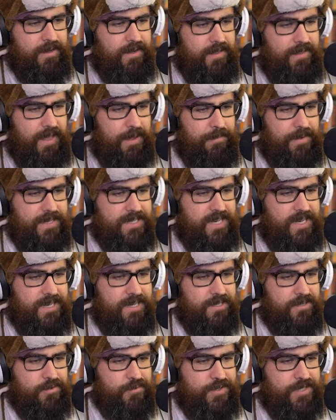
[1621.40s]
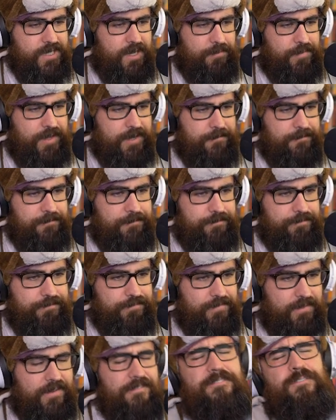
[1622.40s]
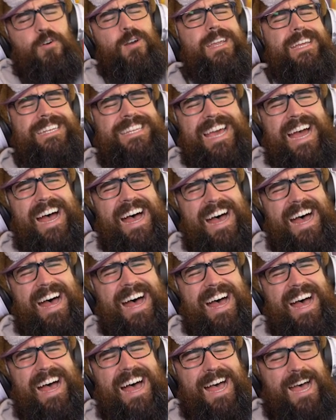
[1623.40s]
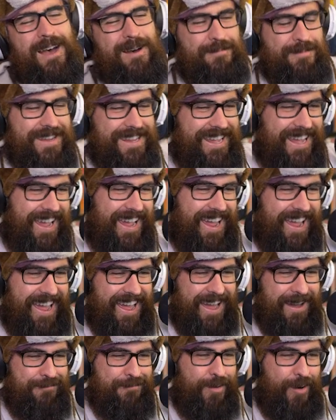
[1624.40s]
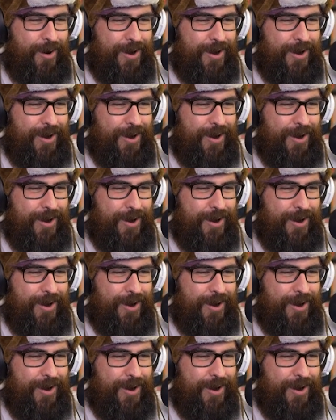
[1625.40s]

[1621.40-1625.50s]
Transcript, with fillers: And that means I need to do something. Free time! Yeah, boy!